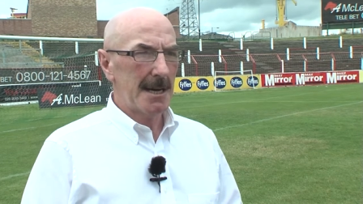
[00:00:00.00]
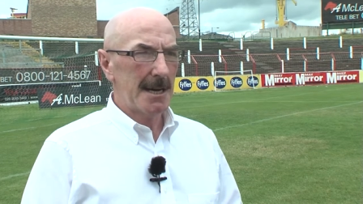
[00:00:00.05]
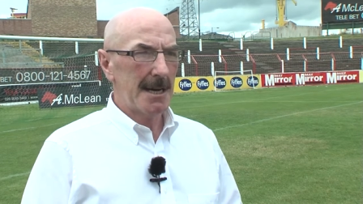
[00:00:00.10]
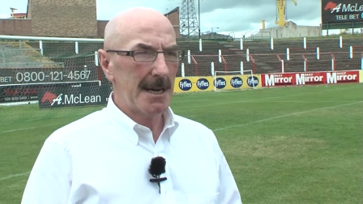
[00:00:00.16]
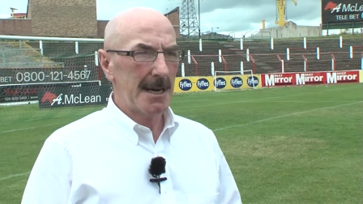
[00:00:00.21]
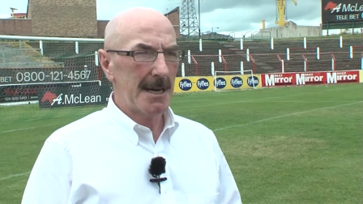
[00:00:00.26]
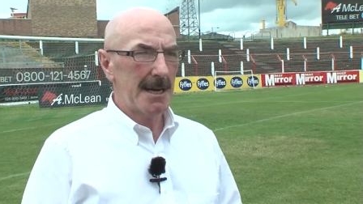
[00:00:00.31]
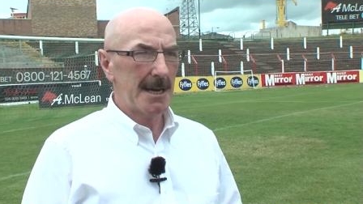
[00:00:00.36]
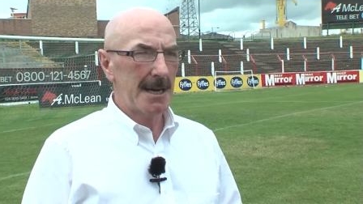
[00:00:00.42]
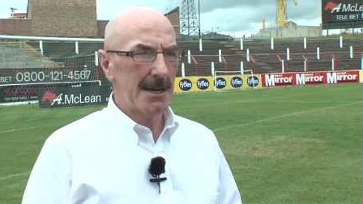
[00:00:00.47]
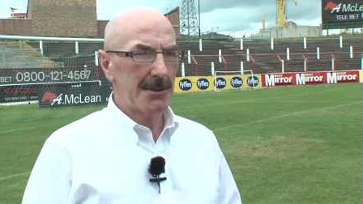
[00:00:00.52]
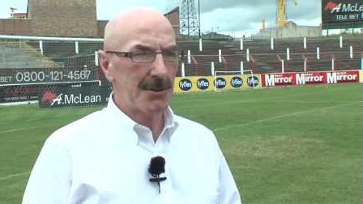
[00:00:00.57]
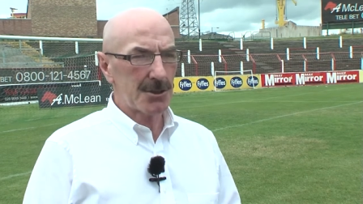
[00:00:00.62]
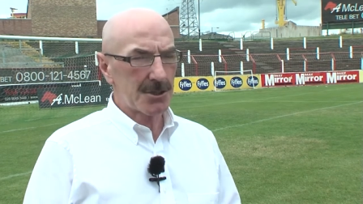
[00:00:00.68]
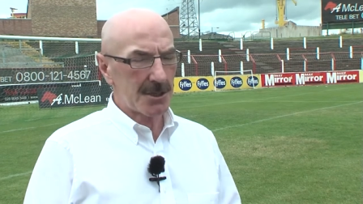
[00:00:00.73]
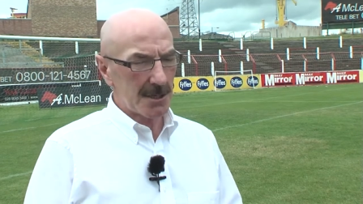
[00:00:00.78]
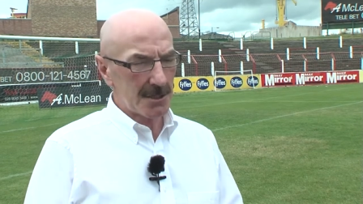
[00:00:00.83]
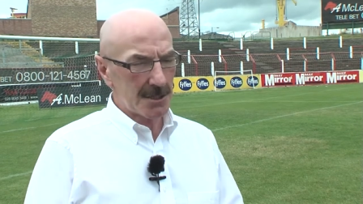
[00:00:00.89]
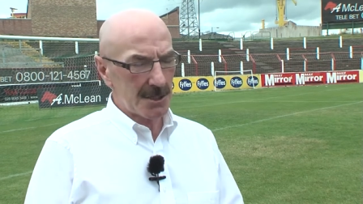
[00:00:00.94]
Uh, and
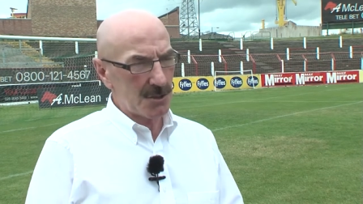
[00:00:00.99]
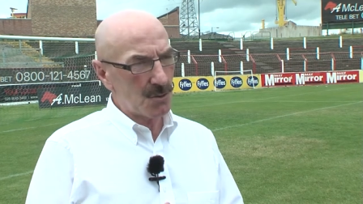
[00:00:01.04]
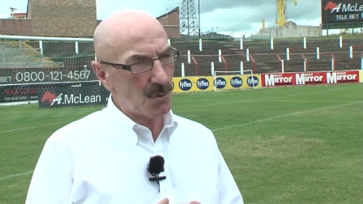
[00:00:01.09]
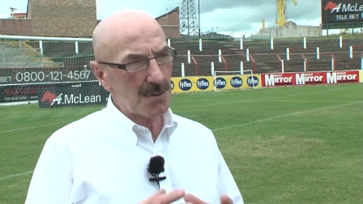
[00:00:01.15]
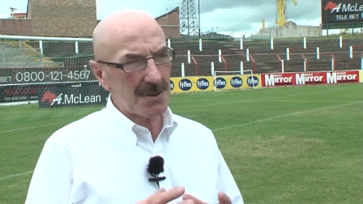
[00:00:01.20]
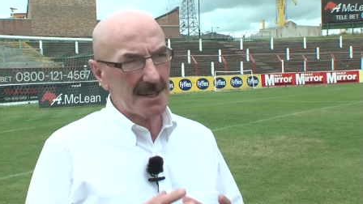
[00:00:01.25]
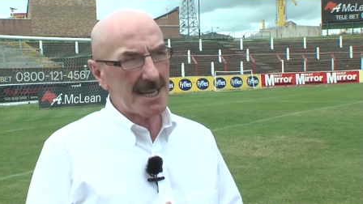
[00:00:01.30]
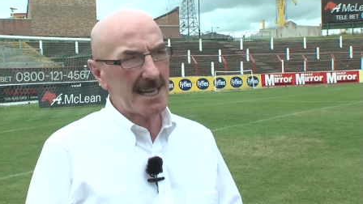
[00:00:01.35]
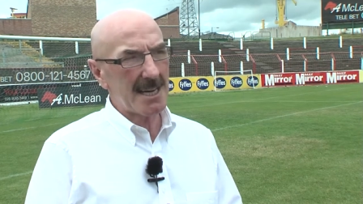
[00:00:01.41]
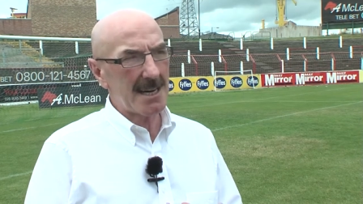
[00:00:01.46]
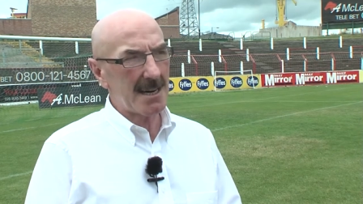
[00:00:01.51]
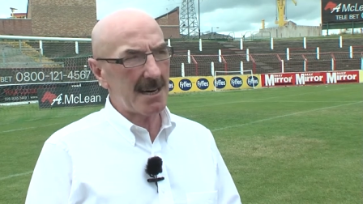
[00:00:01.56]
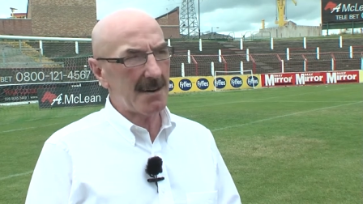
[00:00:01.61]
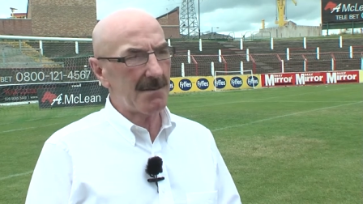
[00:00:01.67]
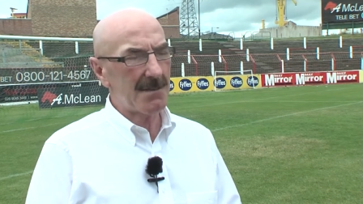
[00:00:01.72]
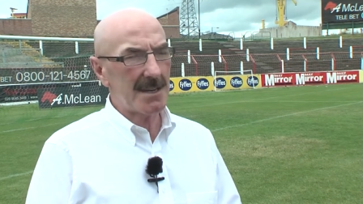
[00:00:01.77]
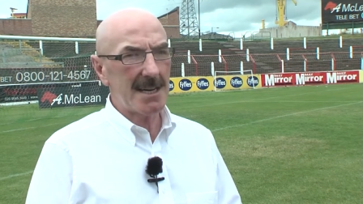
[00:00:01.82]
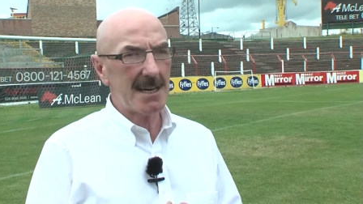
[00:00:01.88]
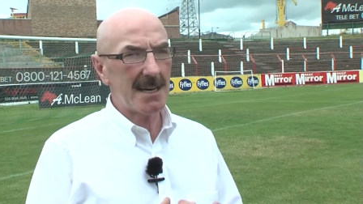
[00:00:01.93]
do you know what they
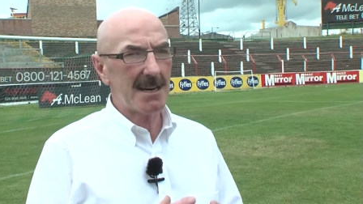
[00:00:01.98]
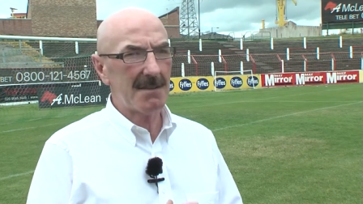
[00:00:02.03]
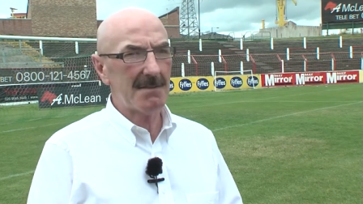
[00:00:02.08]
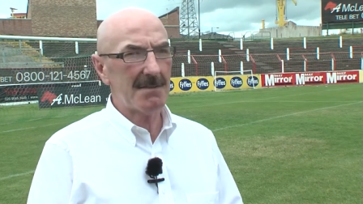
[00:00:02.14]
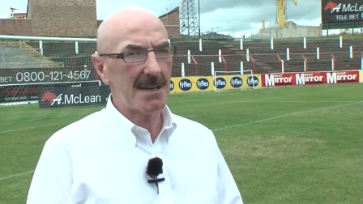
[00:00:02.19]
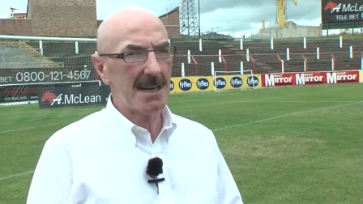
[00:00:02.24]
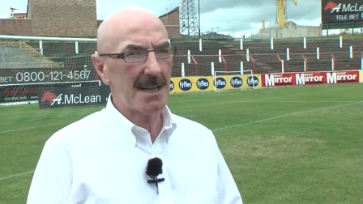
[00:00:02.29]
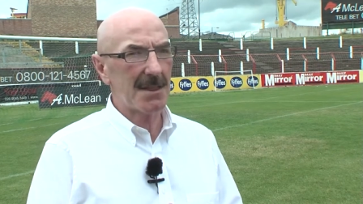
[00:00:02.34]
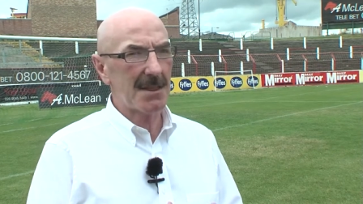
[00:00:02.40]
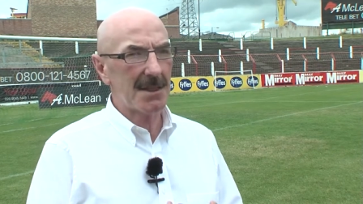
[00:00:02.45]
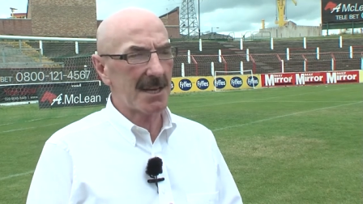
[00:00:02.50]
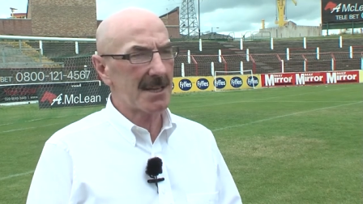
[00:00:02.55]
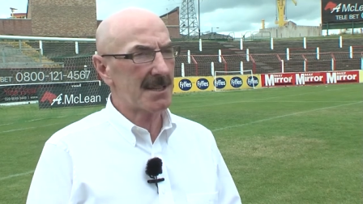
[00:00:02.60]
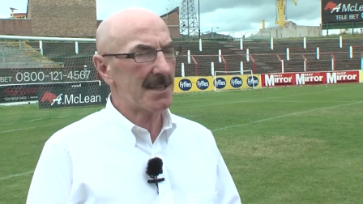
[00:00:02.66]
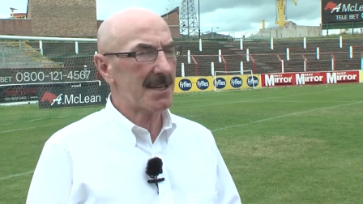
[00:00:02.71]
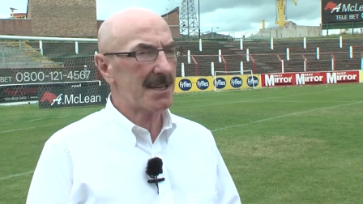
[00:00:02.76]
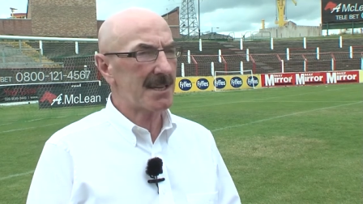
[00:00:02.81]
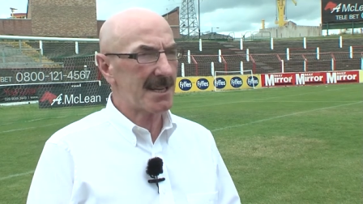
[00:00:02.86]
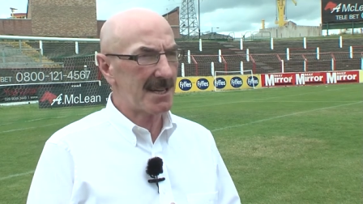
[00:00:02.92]
have? They have that
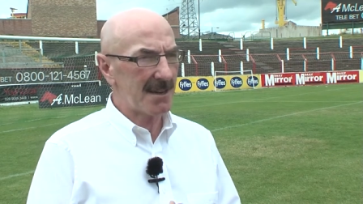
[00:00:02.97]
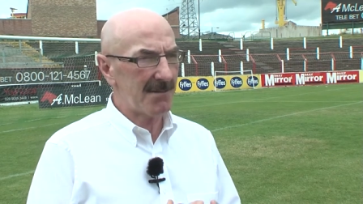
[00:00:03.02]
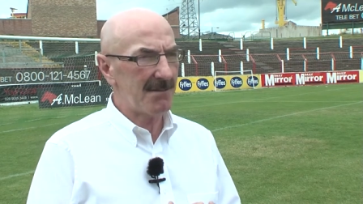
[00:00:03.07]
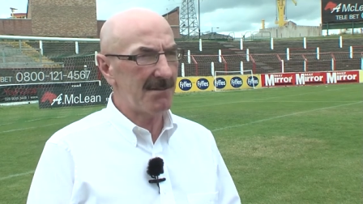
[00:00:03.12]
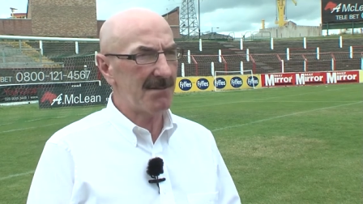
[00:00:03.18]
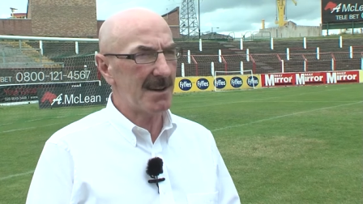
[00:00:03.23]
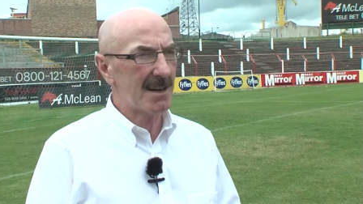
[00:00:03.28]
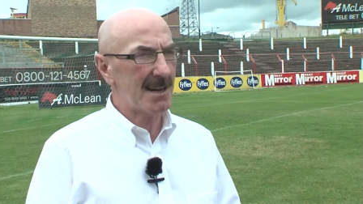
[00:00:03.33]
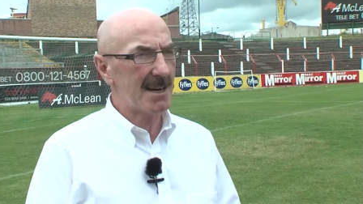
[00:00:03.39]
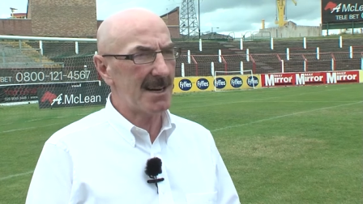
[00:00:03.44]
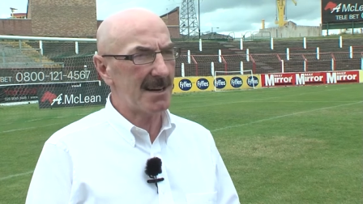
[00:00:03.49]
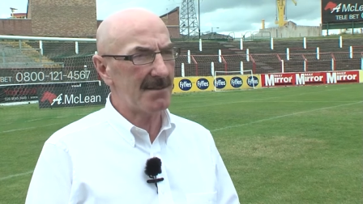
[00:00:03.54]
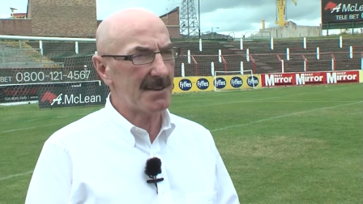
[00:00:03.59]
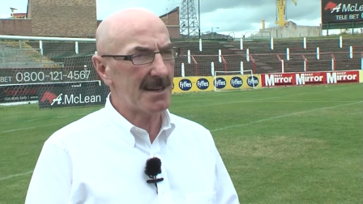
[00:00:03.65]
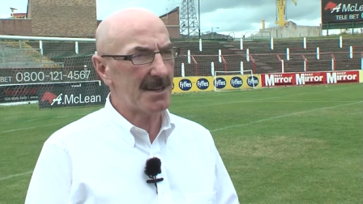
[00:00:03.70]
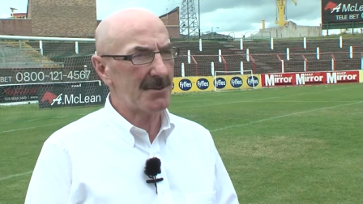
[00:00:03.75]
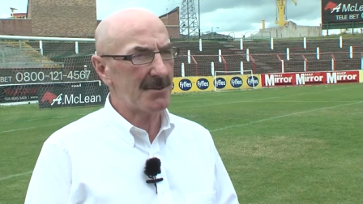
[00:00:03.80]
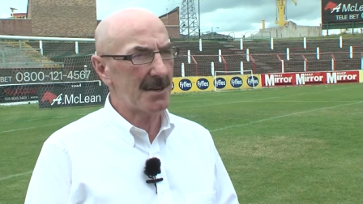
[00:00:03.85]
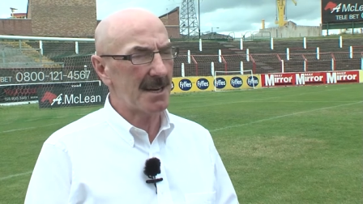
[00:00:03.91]
thing that Cliftonville
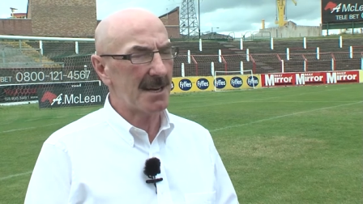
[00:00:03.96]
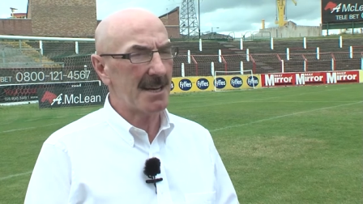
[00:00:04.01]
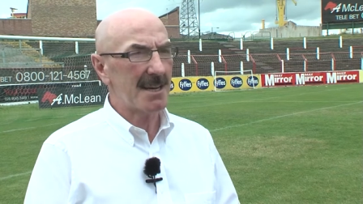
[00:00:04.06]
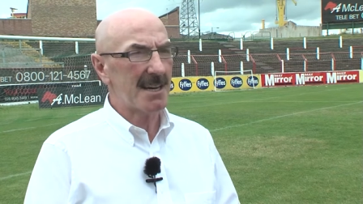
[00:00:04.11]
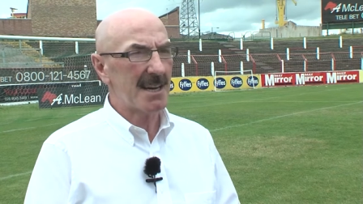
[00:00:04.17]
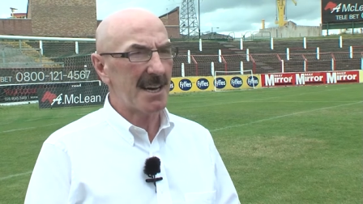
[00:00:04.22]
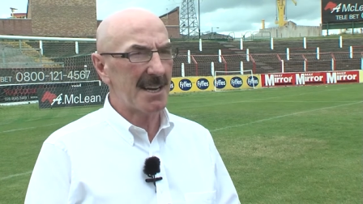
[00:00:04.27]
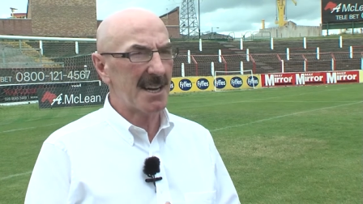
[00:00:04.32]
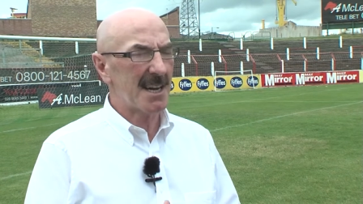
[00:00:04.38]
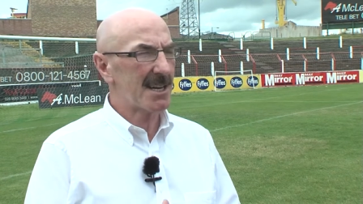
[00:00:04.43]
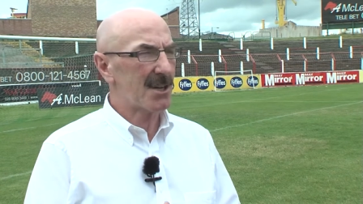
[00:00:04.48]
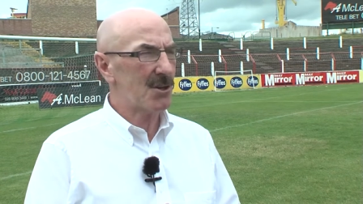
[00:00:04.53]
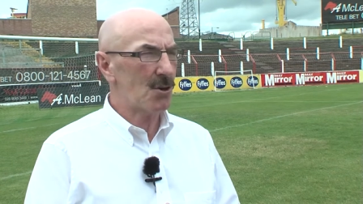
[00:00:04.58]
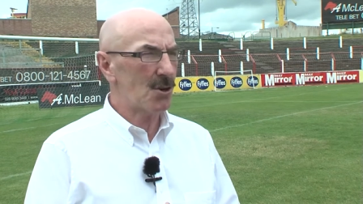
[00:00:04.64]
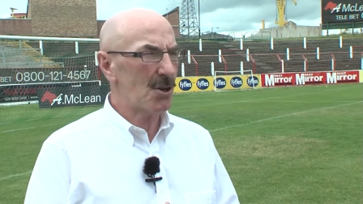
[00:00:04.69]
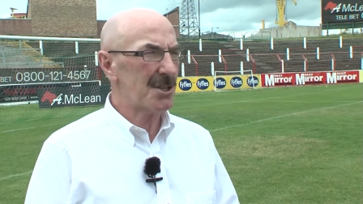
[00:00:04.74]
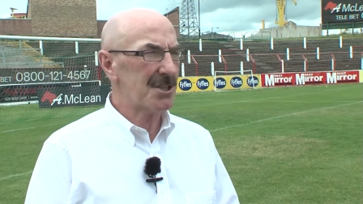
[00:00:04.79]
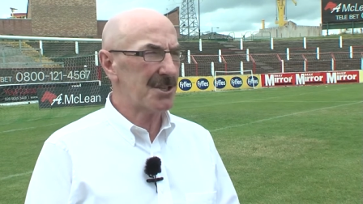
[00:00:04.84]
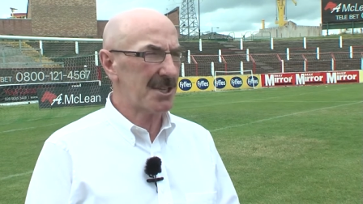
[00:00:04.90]
have, Adrian, and I
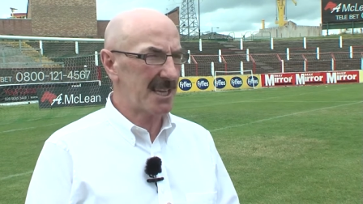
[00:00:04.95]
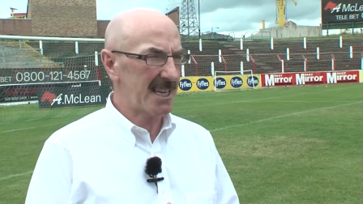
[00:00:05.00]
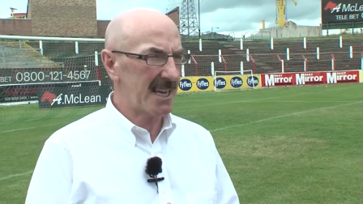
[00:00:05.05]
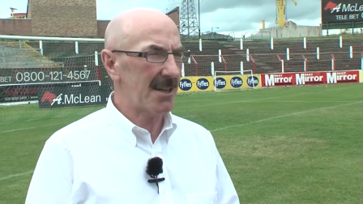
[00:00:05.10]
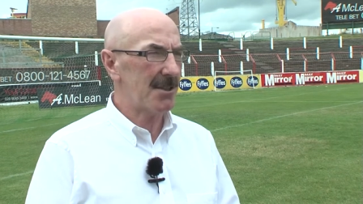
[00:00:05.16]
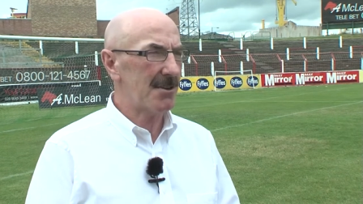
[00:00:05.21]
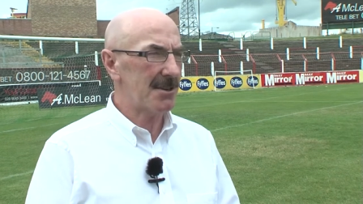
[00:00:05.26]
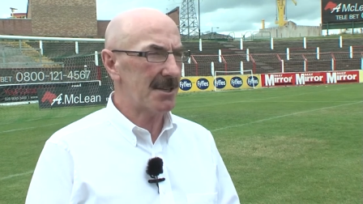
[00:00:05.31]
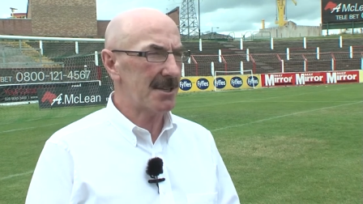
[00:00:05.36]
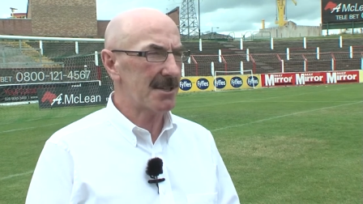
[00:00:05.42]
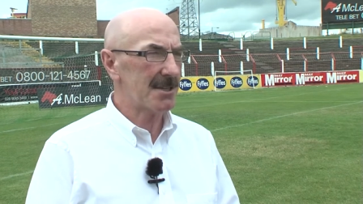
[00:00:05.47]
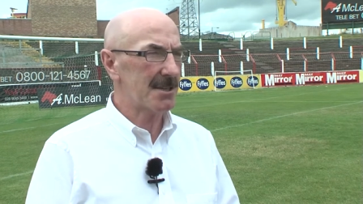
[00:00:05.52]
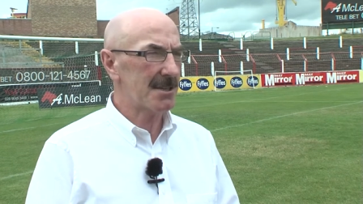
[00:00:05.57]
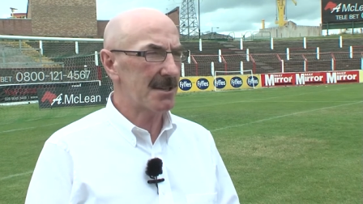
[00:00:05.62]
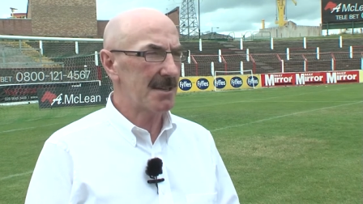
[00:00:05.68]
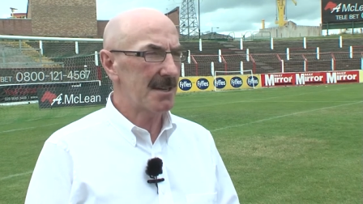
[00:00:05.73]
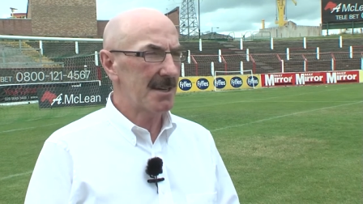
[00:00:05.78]
call it togetherness.